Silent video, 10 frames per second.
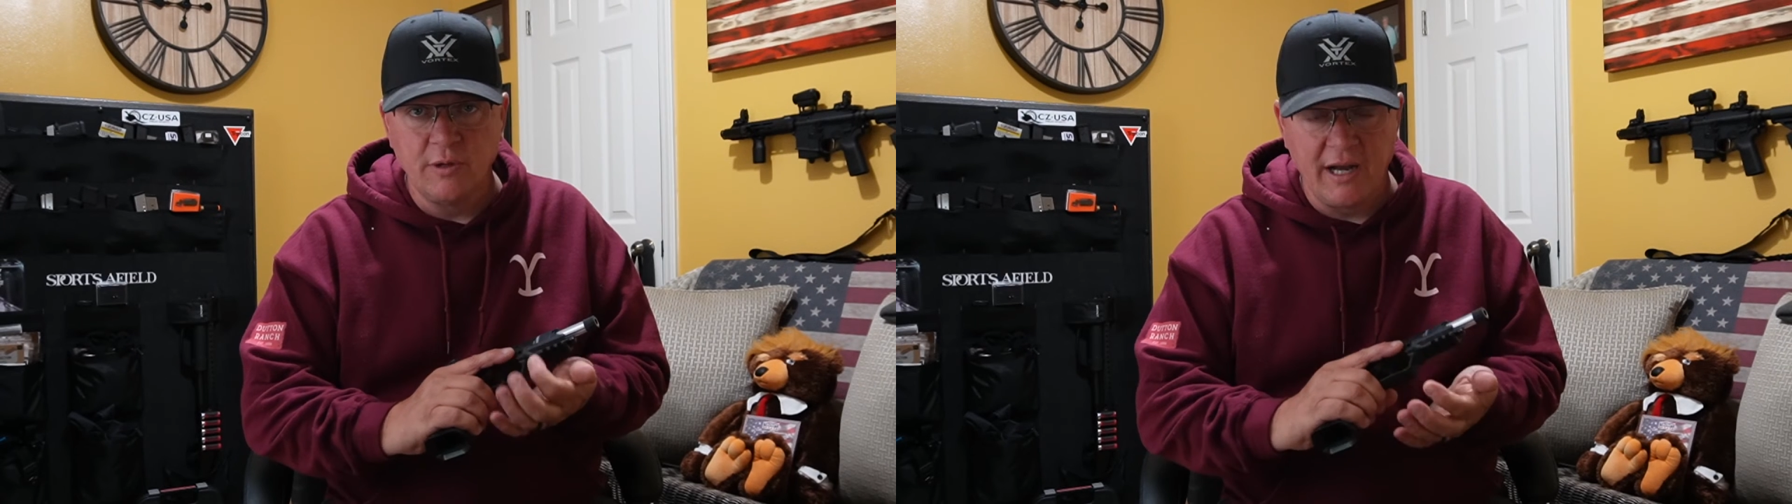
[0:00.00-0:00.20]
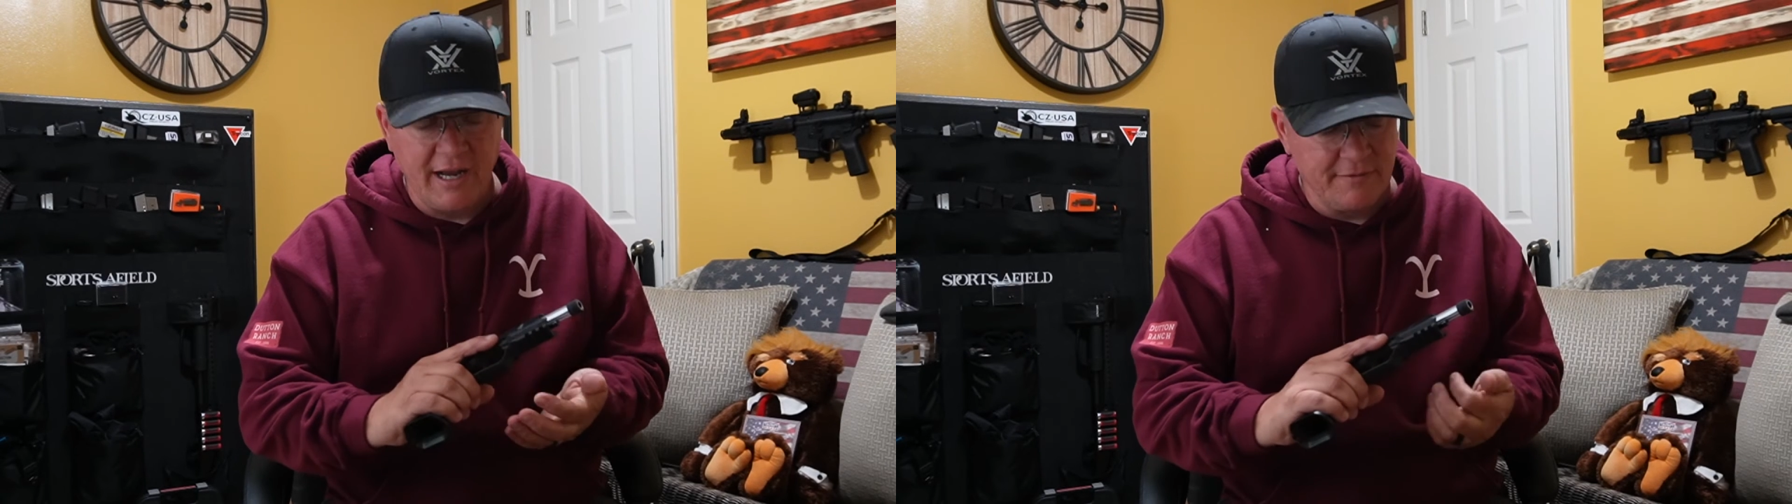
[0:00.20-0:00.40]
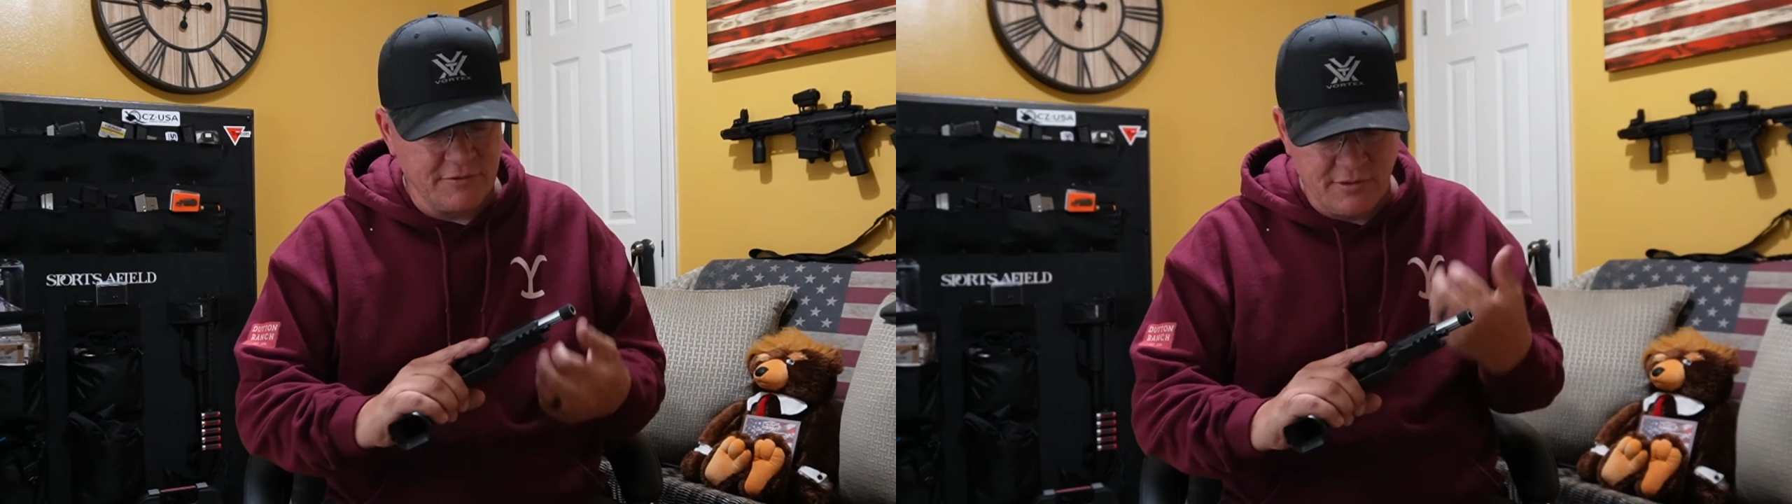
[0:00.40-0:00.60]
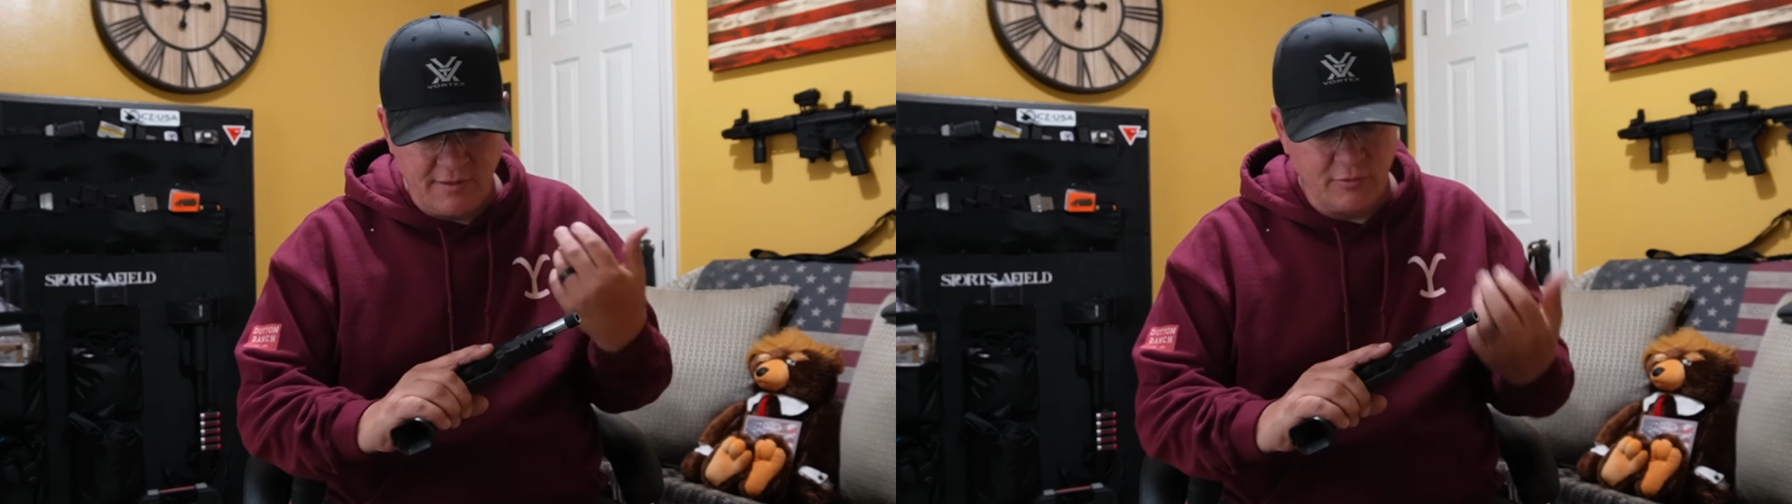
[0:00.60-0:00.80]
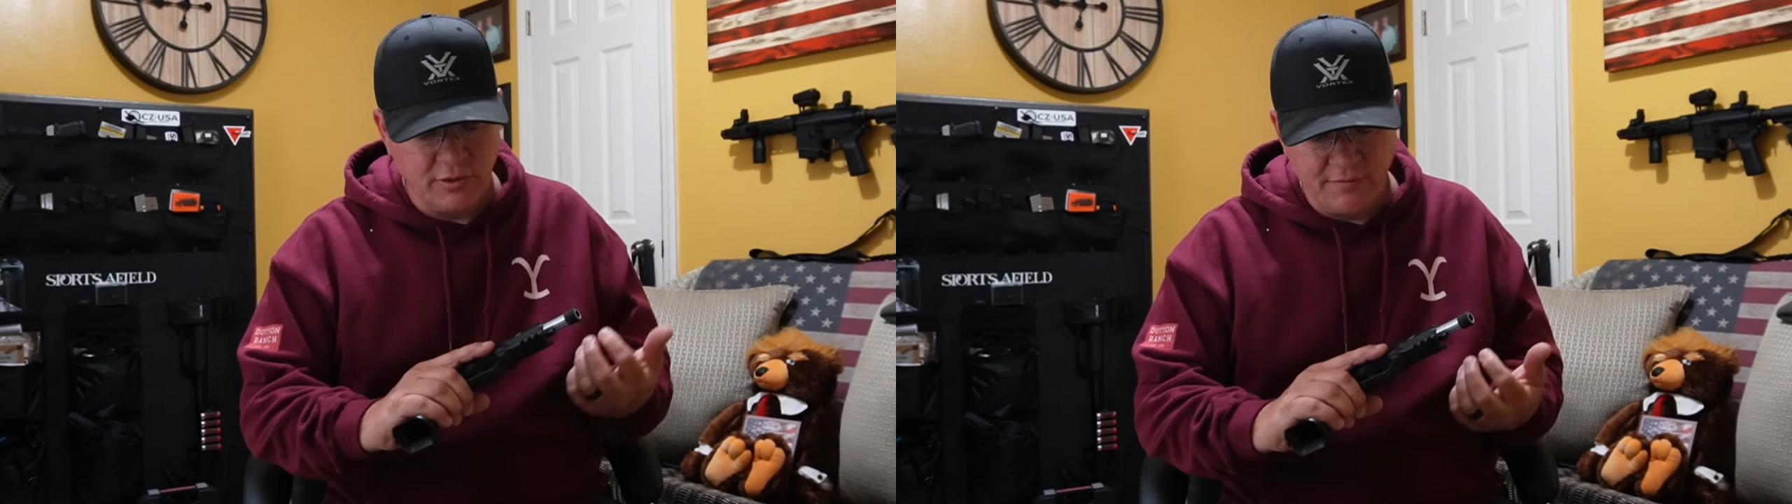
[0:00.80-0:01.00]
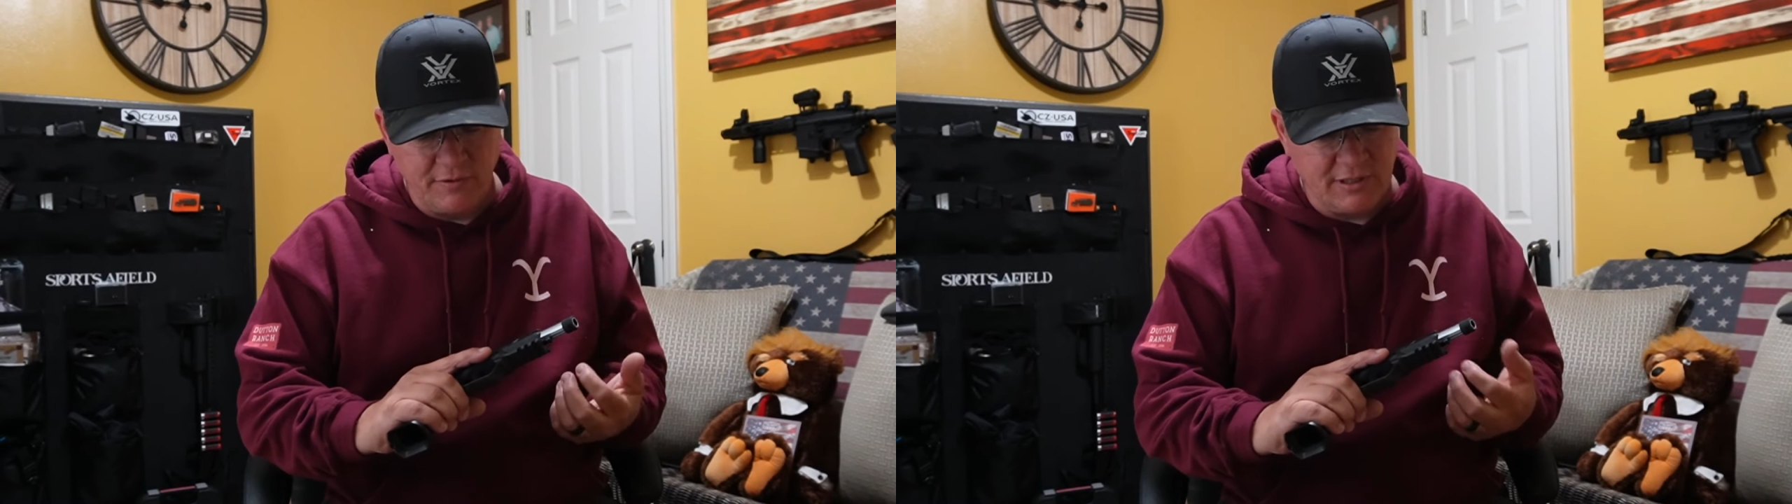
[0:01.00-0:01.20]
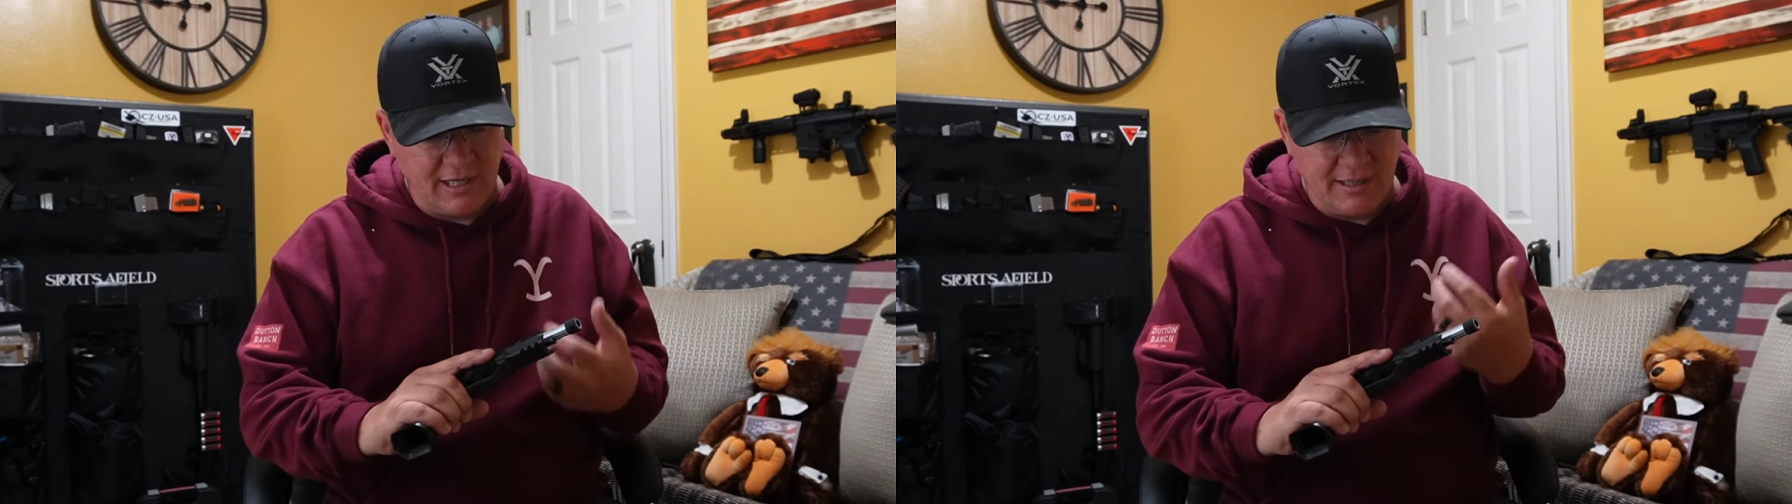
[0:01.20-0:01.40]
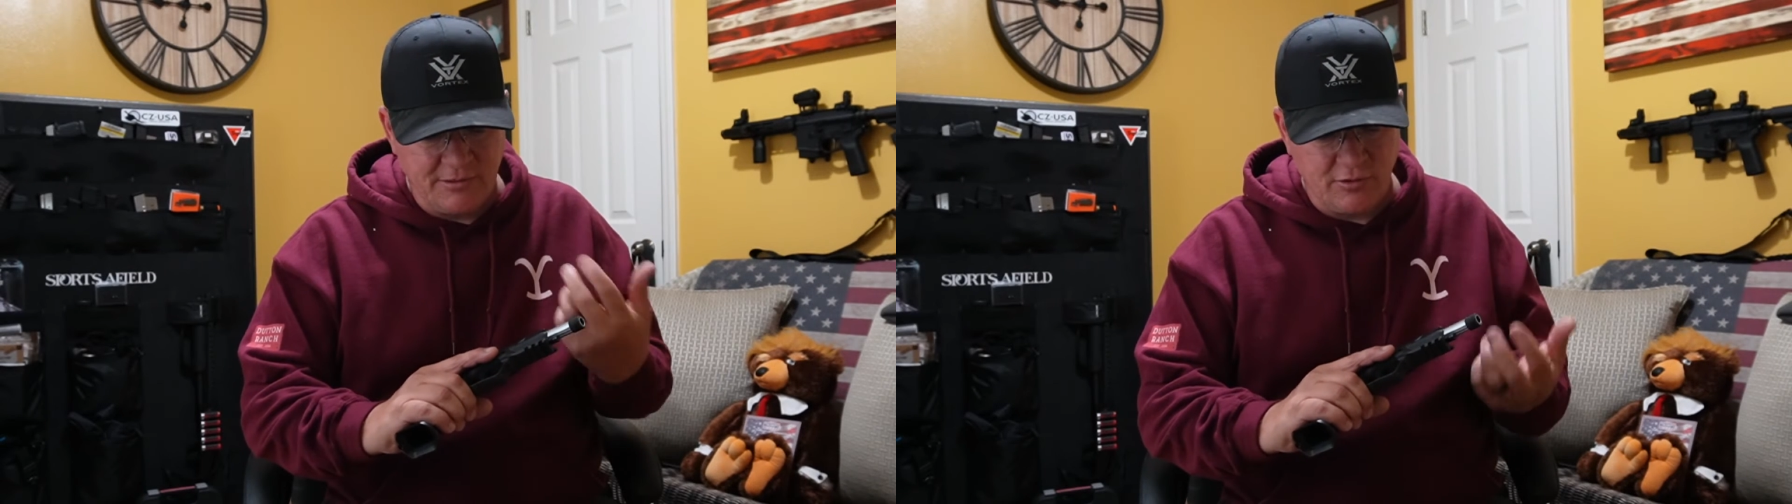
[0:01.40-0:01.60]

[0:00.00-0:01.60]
I have several different types.